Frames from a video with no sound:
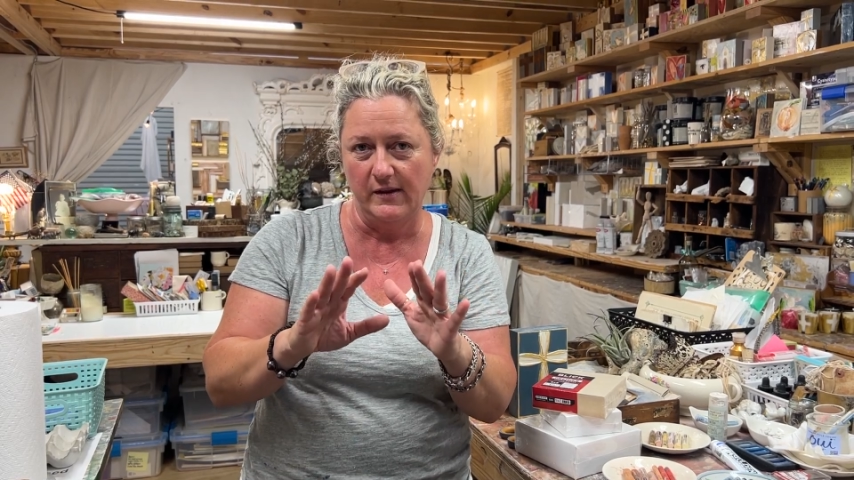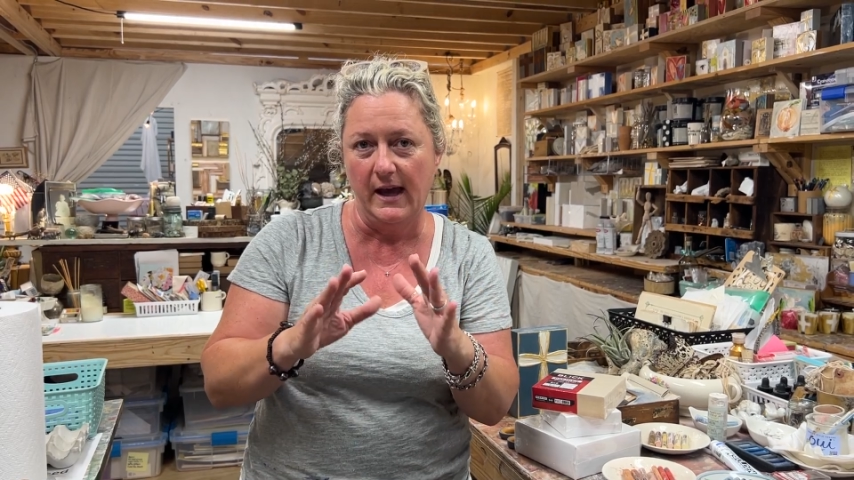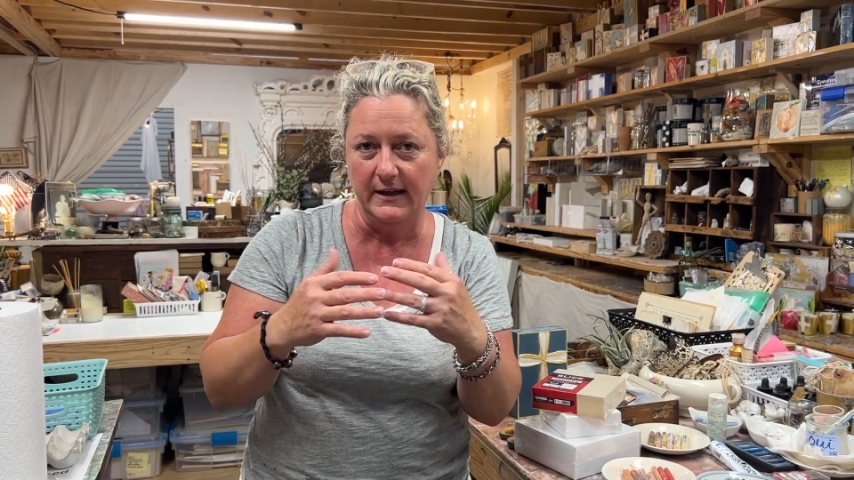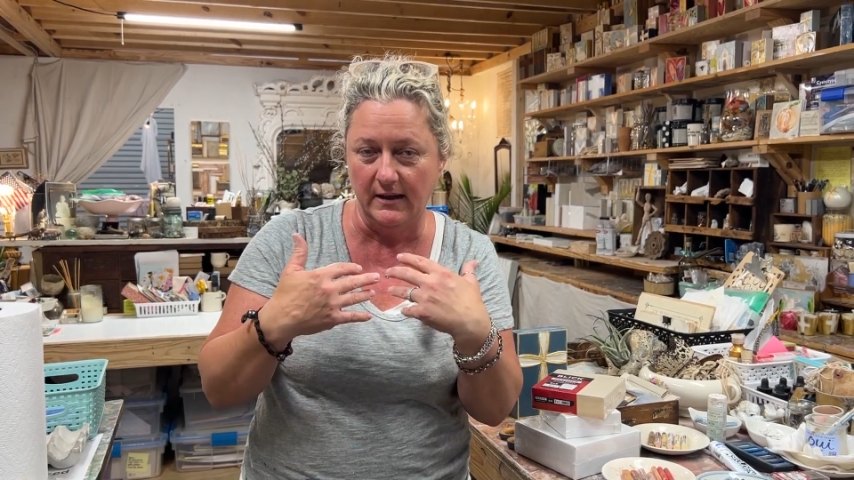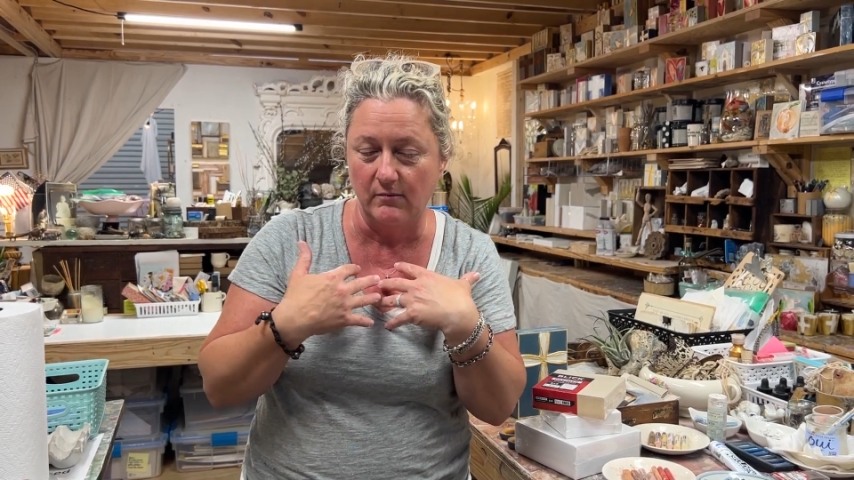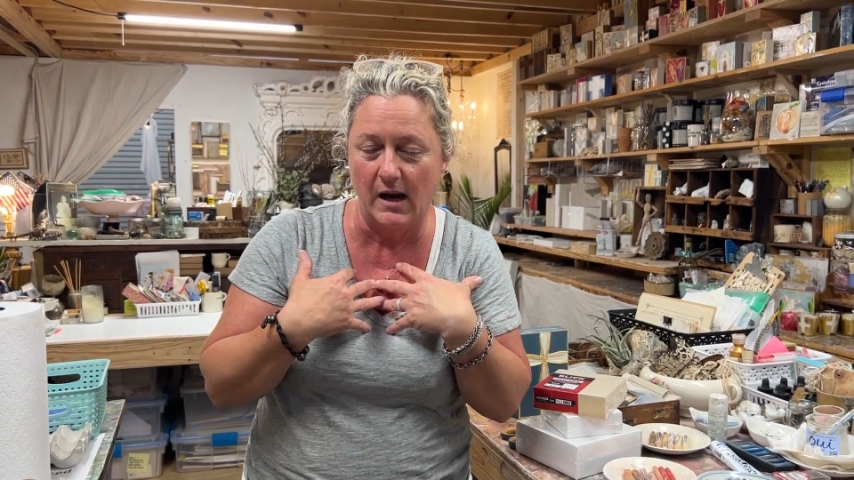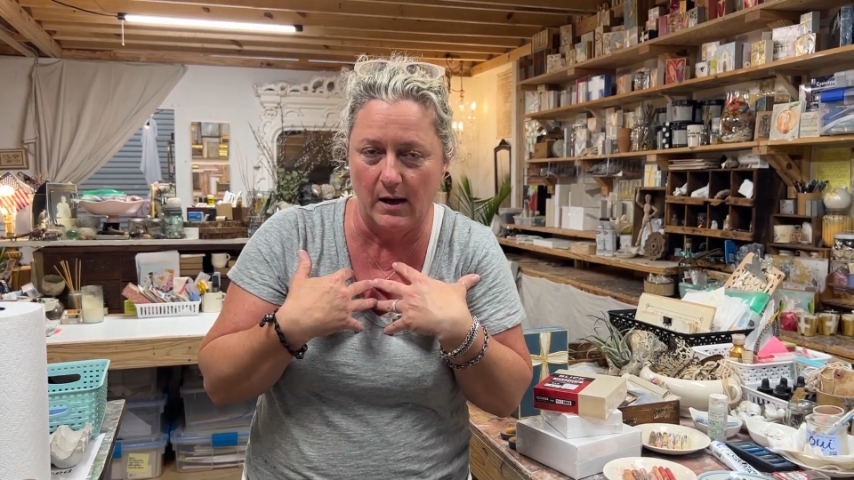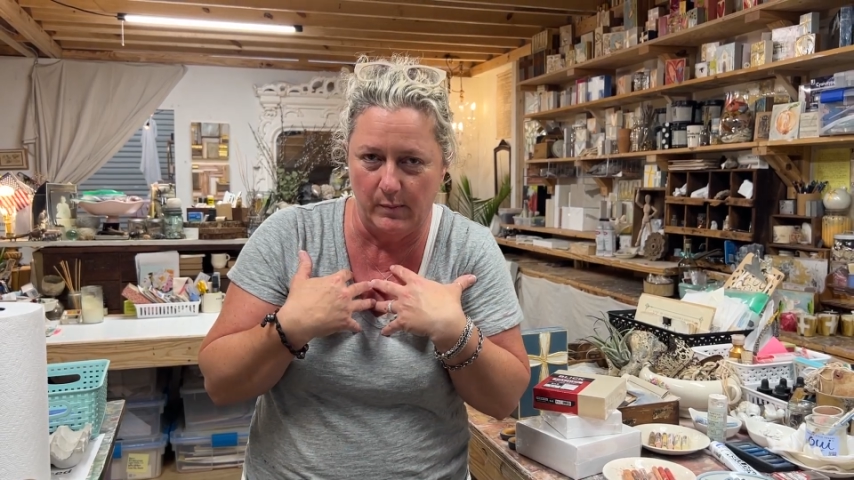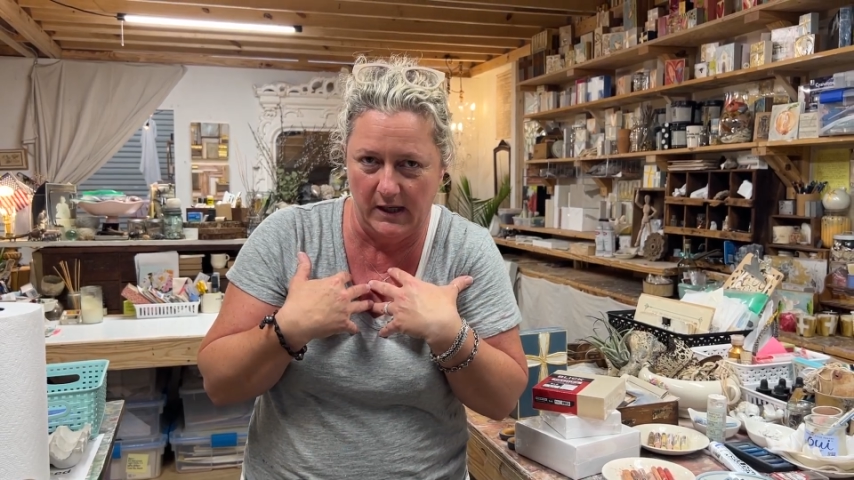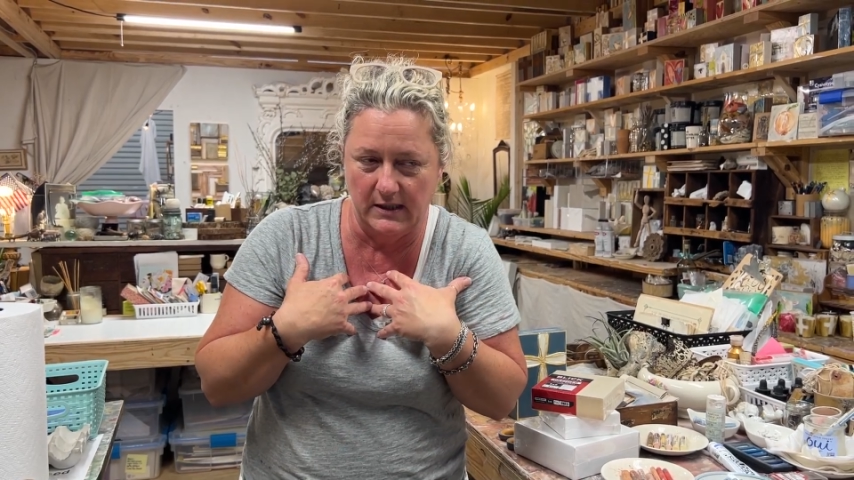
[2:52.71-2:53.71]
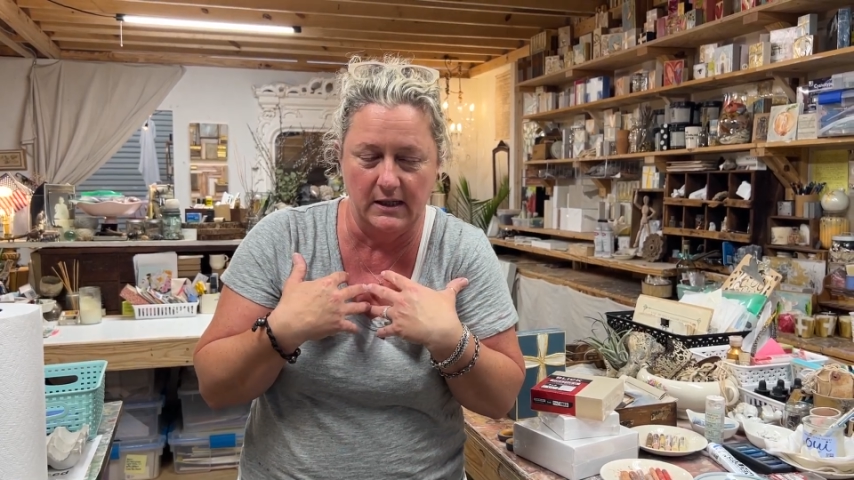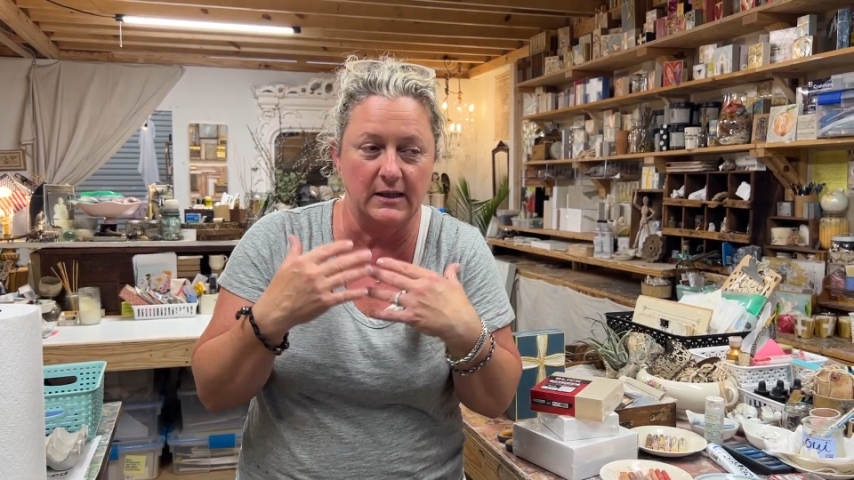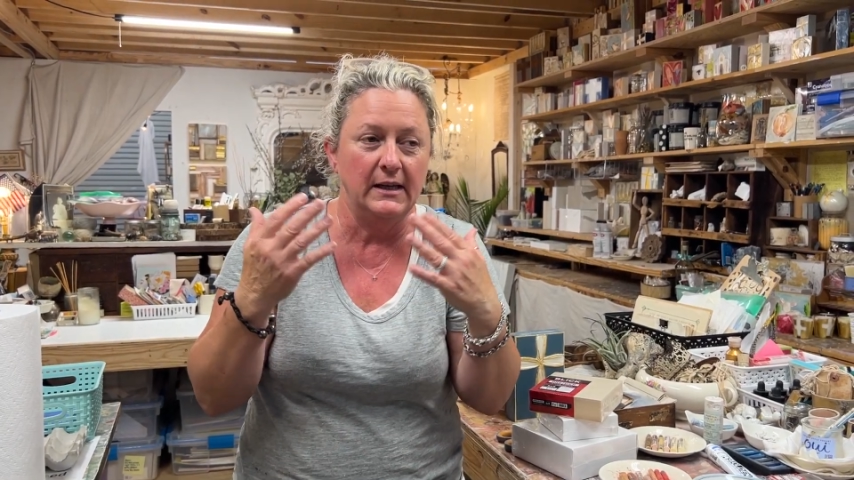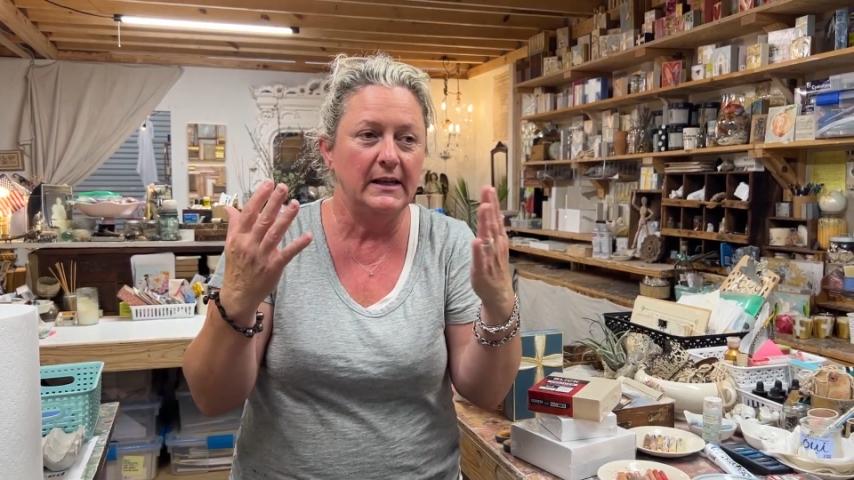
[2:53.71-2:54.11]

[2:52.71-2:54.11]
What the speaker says: that, in my opinion.